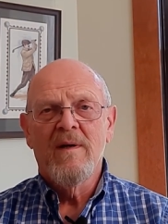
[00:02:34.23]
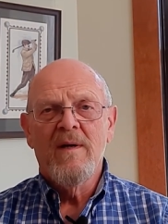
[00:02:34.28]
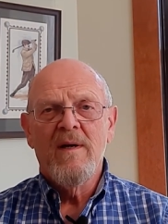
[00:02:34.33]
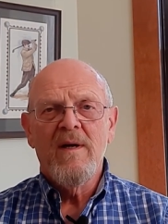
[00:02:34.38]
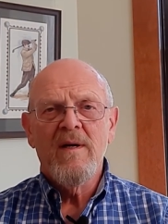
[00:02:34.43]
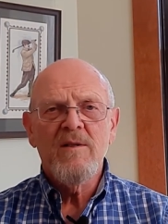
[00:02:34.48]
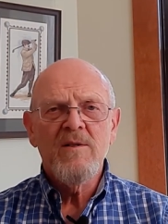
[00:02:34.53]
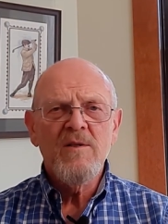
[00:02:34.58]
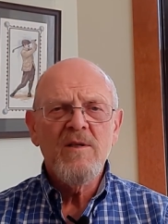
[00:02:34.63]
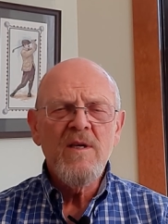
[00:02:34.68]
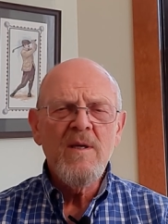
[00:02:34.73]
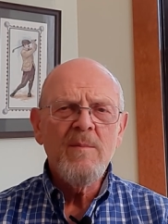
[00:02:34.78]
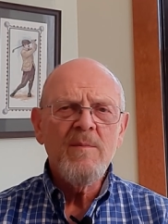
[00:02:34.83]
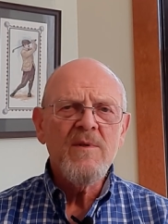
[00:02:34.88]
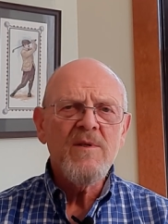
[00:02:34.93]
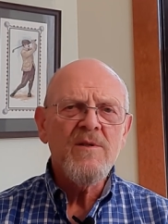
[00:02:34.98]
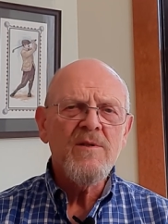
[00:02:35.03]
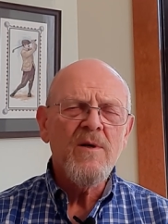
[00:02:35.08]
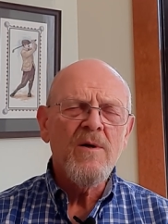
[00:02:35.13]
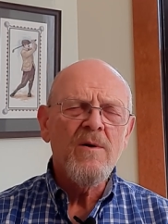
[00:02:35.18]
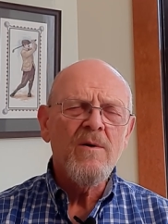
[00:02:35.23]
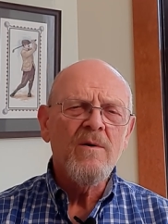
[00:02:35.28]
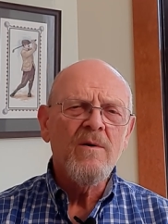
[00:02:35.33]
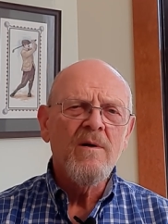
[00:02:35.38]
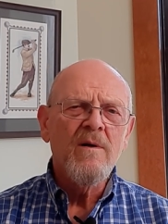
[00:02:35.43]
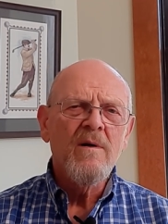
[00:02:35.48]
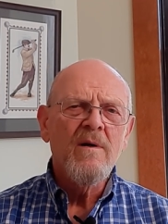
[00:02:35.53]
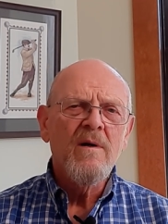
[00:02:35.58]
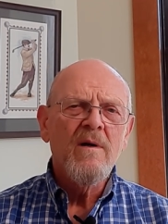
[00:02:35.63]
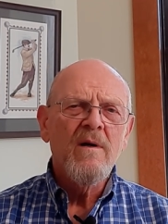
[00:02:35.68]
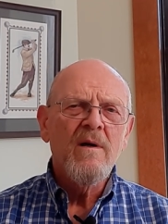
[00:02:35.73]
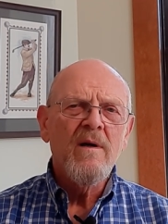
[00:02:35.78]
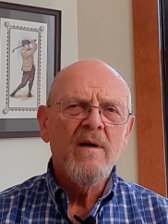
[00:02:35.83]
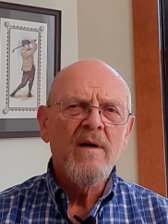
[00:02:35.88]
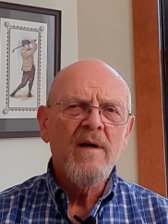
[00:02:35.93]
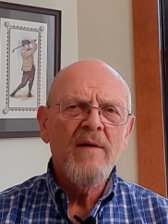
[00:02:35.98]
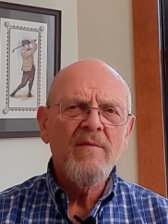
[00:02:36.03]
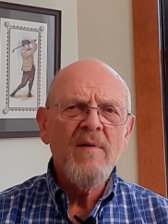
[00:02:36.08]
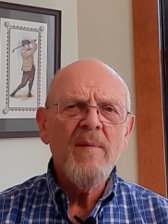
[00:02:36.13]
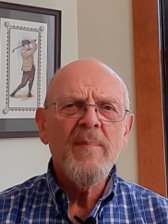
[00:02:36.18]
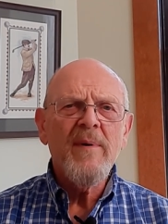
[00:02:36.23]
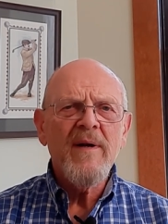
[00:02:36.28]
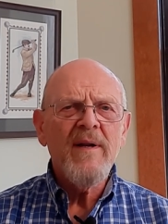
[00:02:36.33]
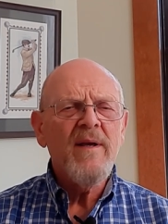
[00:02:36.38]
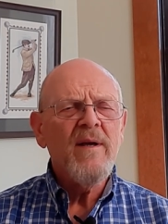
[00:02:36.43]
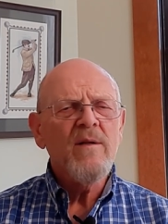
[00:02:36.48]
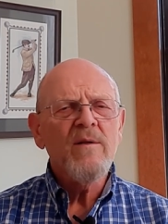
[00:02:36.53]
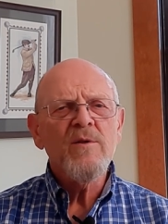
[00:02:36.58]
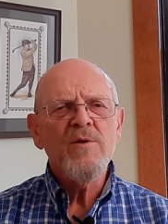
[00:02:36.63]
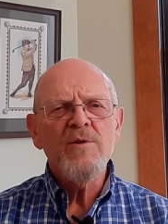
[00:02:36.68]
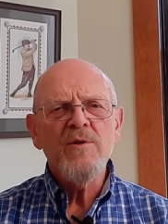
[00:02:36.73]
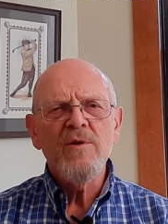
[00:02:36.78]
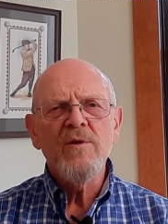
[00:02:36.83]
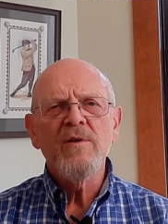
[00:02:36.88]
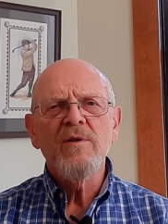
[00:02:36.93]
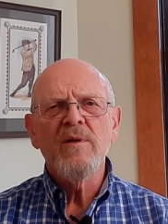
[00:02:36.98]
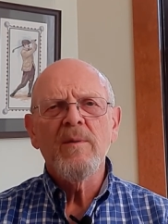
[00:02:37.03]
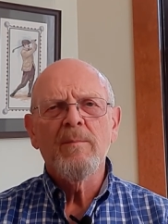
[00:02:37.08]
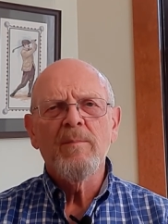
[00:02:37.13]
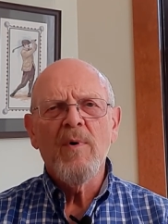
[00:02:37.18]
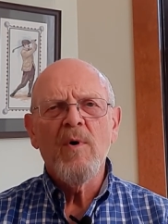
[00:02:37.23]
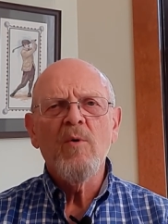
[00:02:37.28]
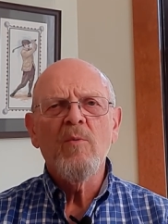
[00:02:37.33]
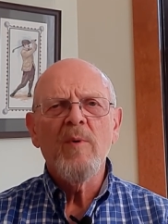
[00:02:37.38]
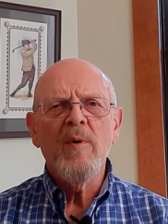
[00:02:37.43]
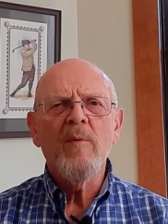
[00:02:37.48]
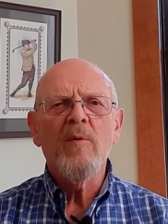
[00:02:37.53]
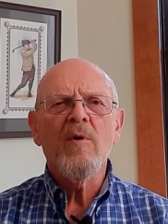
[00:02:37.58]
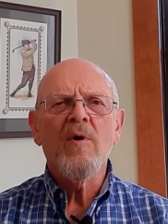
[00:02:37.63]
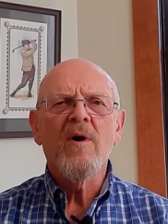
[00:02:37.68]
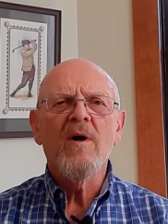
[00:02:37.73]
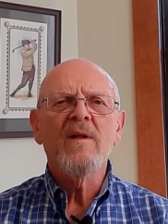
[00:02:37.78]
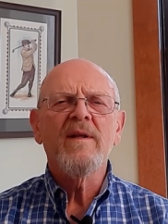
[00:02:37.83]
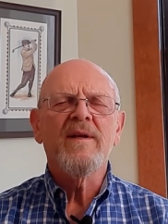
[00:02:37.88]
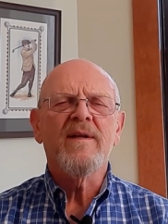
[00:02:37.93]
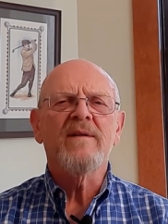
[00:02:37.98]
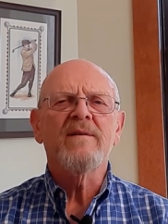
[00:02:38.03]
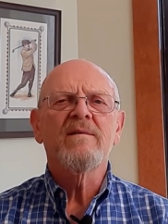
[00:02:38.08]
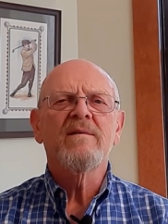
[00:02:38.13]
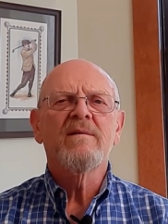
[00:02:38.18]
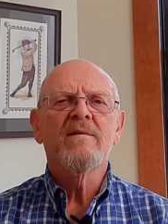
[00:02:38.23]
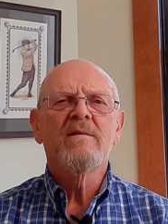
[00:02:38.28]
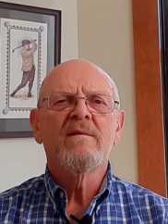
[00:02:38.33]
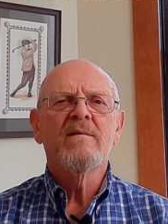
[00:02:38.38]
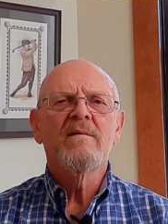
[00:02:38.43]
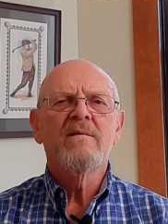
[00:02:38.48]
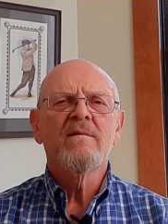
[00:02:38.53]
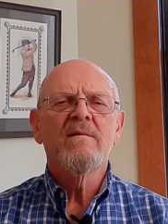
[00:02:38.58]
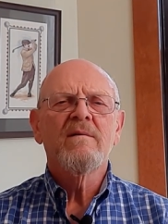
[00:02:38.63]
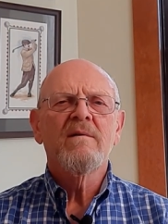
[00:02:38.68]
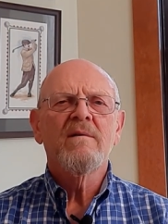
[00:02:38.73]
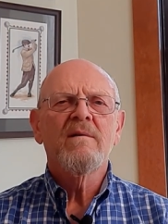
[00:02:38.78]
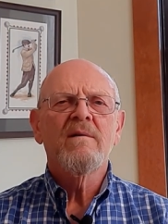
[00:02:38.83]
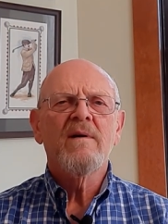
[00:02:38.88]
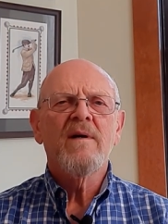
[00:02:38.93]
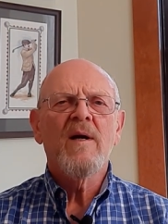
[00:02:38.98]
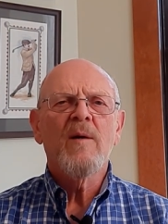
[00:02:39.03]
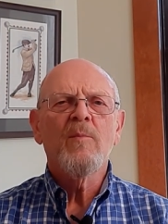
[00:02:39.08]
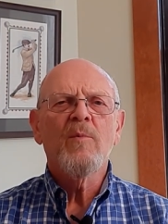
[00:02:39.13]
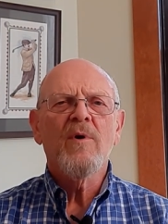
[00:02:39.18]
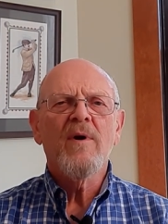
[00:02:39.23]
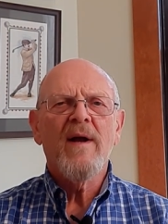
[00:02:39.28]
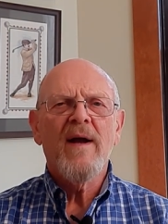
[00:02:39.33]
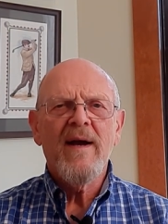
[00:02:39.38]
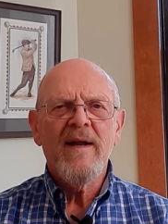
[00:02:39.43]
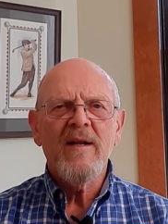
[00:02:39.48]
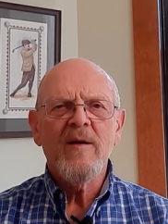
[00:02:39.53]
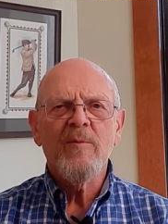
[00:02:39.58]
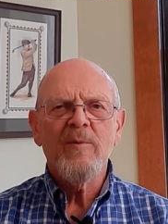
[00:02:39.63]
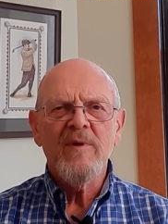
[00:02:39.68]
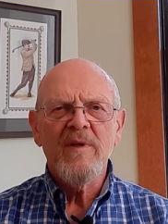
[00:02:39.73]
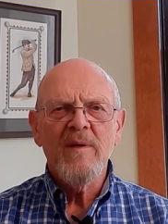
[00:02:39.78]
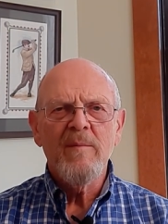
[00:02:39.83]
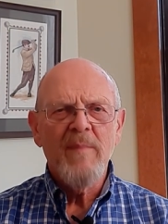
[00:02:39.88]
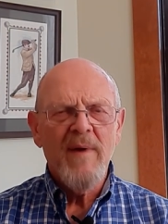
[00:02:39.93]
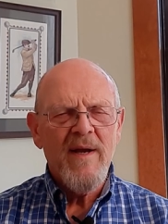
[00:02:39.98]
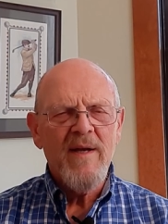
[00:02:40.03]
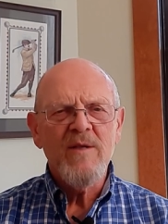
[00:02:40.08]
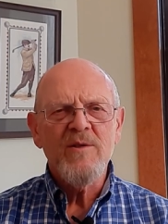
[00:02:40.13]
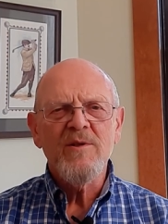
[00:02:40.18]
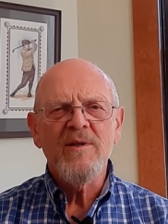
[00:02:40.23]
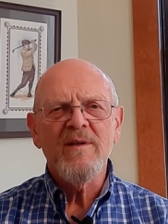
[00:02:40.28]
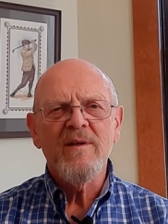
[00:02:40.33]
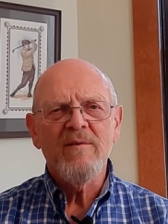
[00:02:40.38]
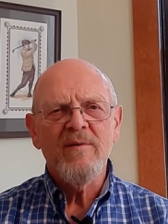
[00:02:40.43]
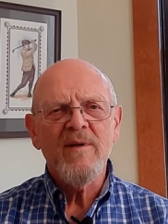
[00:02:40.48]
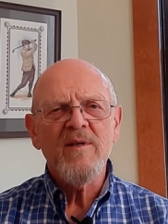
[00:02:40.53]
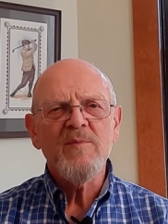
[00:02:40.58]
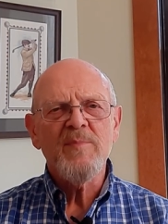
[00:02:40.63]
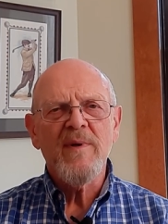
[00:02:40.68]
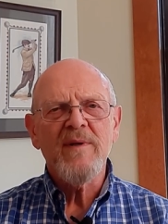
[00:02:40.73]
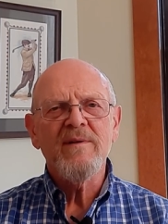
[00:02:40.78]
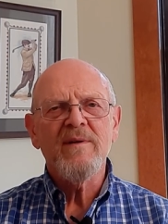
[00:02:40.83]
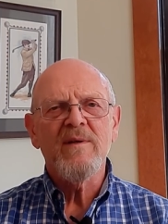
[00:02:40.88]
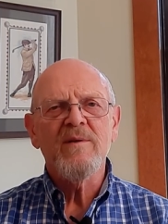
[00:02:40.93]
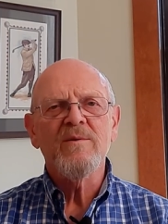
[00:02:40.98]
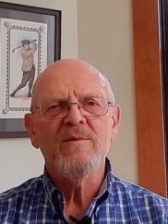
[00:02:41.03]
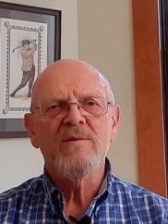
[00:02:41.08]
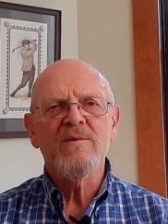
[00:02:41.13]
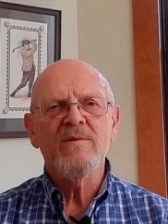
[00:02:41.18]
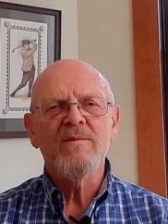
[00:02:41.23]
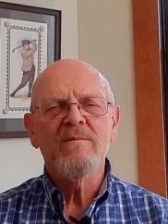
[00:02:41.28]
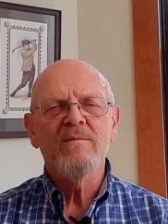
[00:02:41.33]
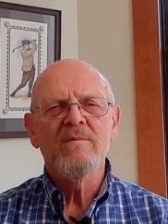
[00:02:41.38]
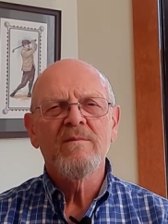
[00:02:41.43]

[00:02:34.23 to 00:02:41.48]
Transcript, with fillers: It seemed as though everybody understood the boat we were all in and were adequately managing their expectations.